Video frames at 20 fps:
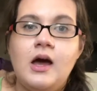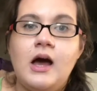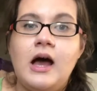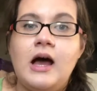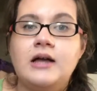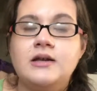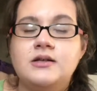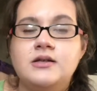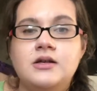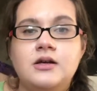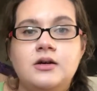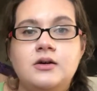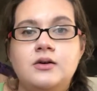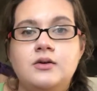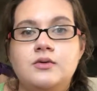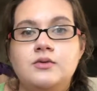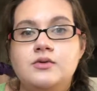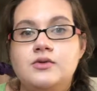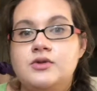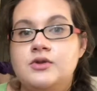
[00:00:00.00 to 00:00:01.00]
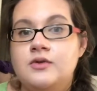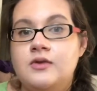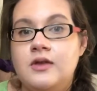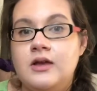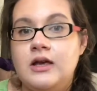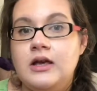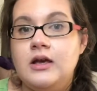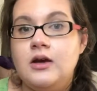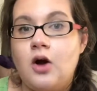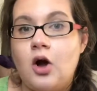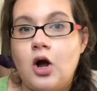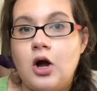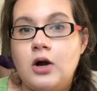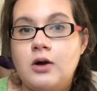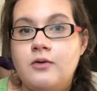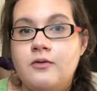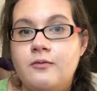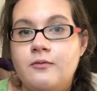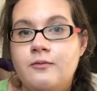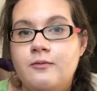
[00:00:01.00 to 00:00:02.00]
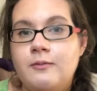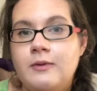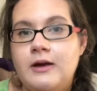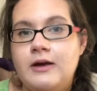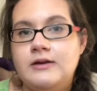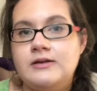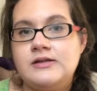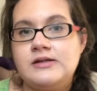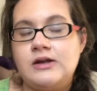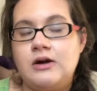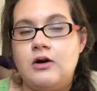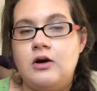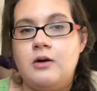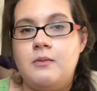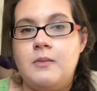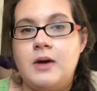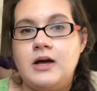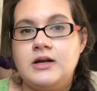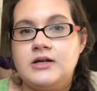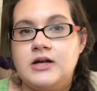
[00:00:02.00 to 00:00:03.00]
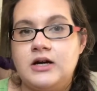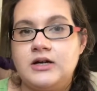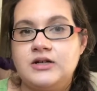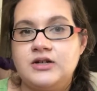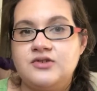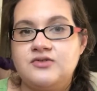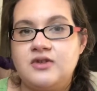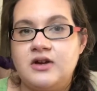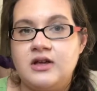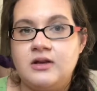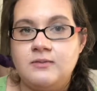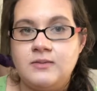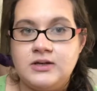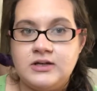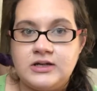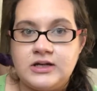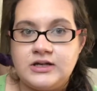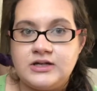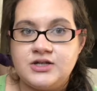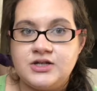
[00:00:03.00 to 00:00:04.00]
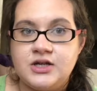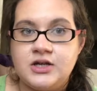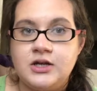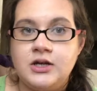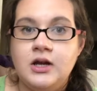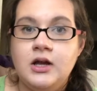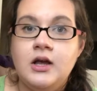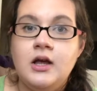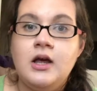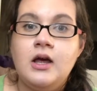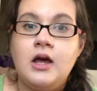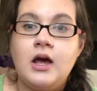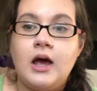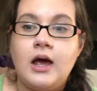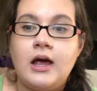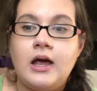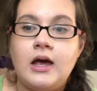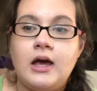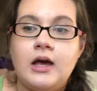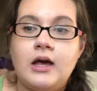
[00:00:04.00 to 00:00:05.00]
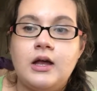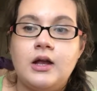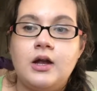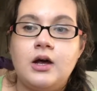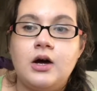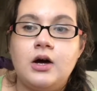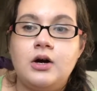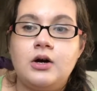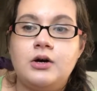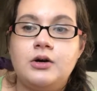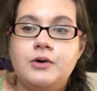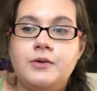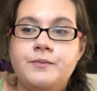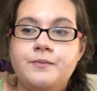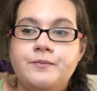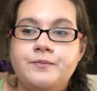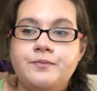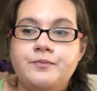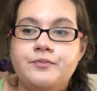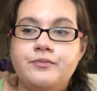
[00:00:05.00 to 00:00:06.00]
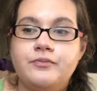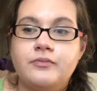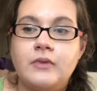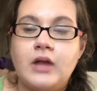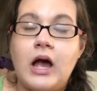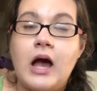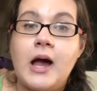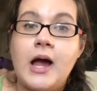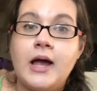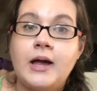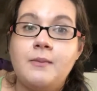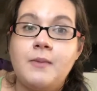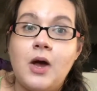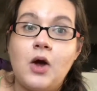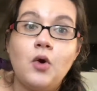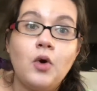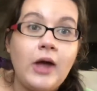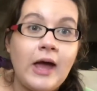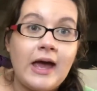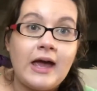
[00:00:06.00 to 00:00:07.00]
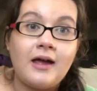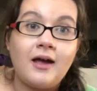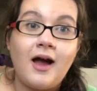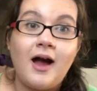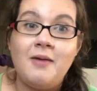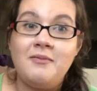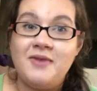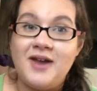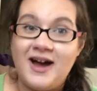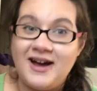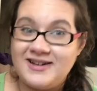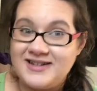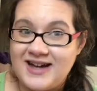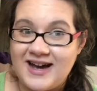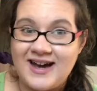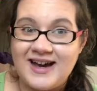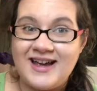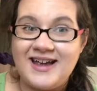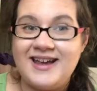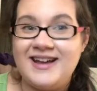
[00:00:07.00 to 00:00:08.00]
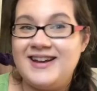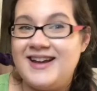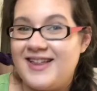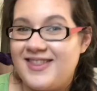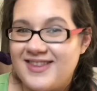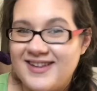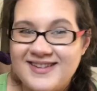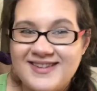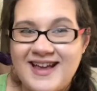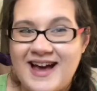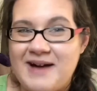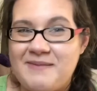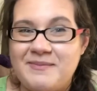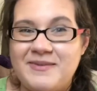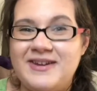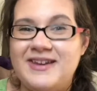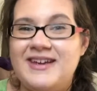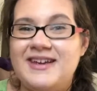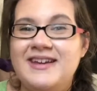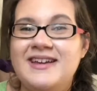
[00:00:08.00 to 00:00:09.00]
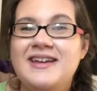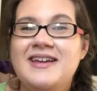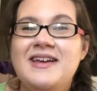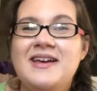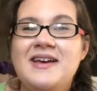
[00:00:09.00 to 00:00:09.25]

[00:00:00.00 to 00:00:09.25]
I had to go to the ER based on my doctor's recommendation and um, I am okay. I'm not dying. Nothing's happening.